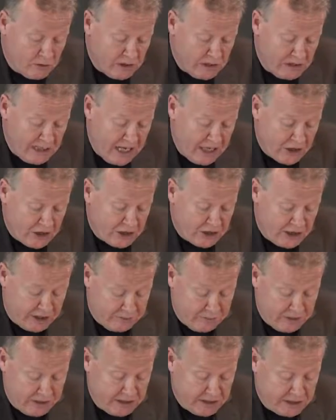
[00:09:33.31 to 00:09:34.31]

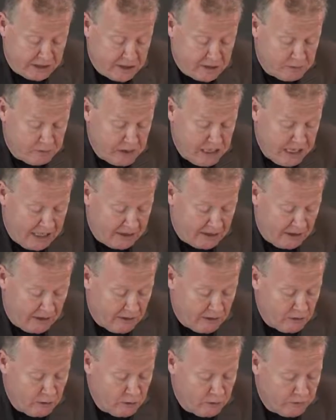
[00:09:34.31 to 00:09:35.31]
relationship is displayed as
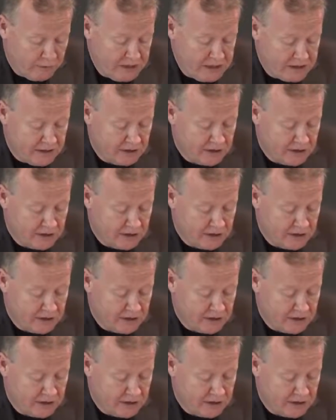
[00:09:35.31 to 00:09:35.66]
a new field